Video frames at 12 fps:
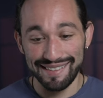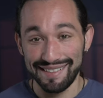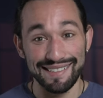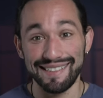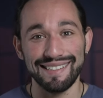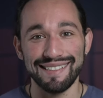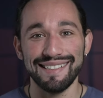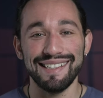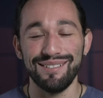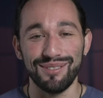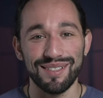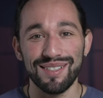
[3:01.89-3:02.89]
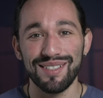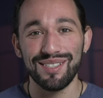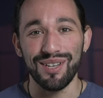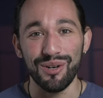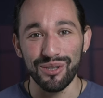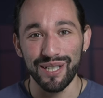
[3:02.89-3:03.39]
it was
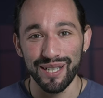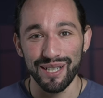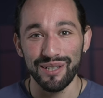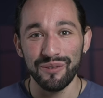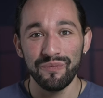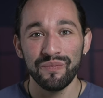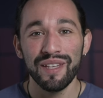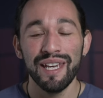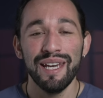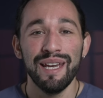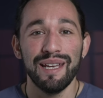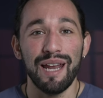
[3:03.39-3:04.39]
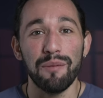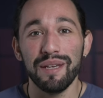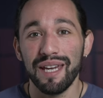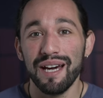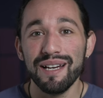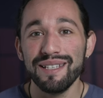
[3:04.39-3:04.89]
so good. Now,
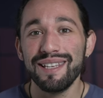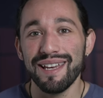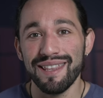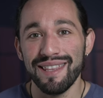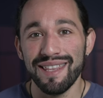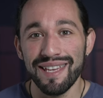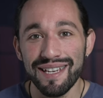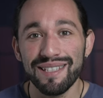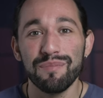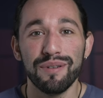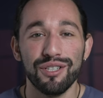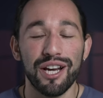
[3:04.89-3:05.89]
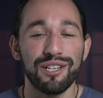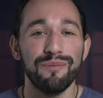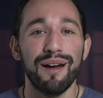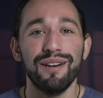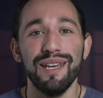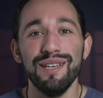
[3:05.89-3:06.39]
because this projector
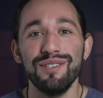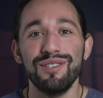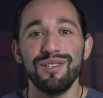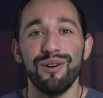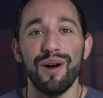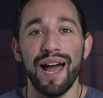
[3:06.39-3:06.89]
mount is so